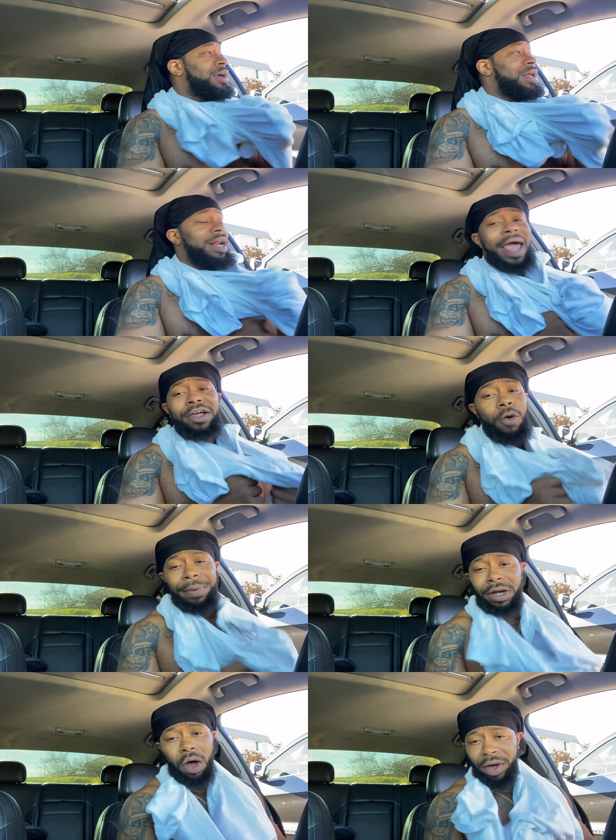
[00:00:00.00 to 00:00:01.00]
And it ain't gonna
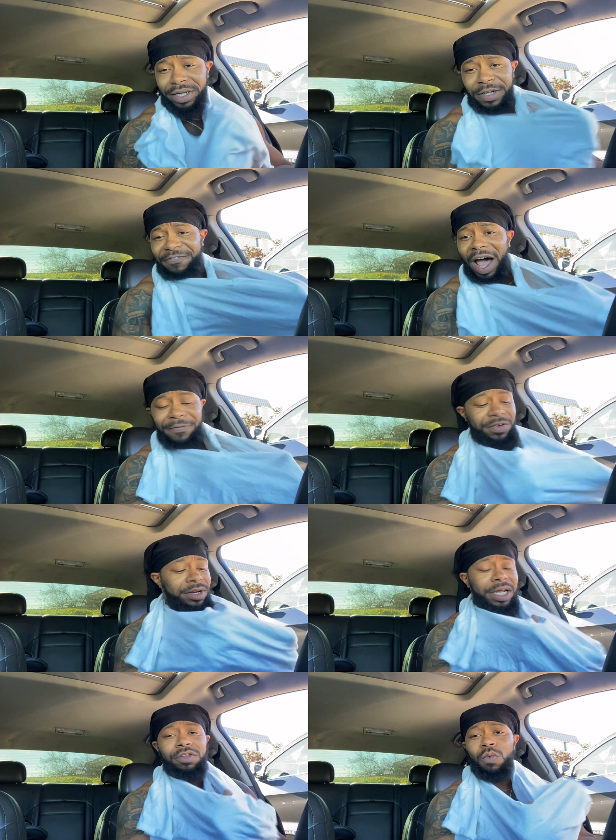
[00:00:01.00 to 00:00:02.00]
be no easy fight for
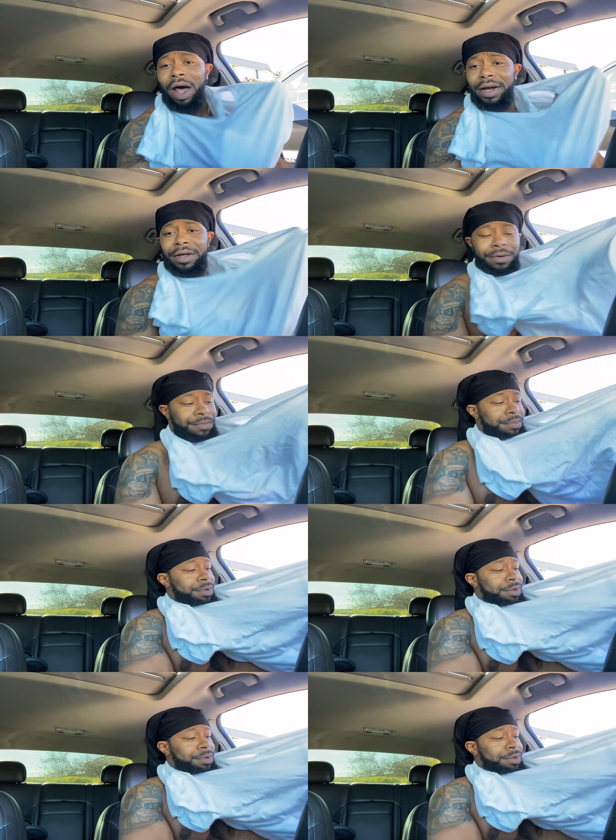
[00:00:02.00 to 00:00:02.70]
neither one of them.